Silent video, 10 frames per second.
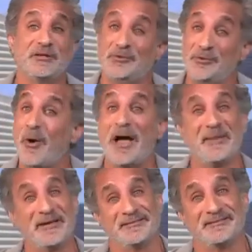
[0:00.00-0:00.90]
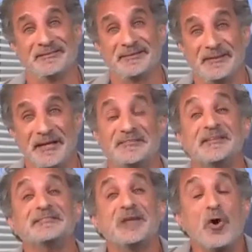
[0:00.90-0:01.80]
no Hamas. Since the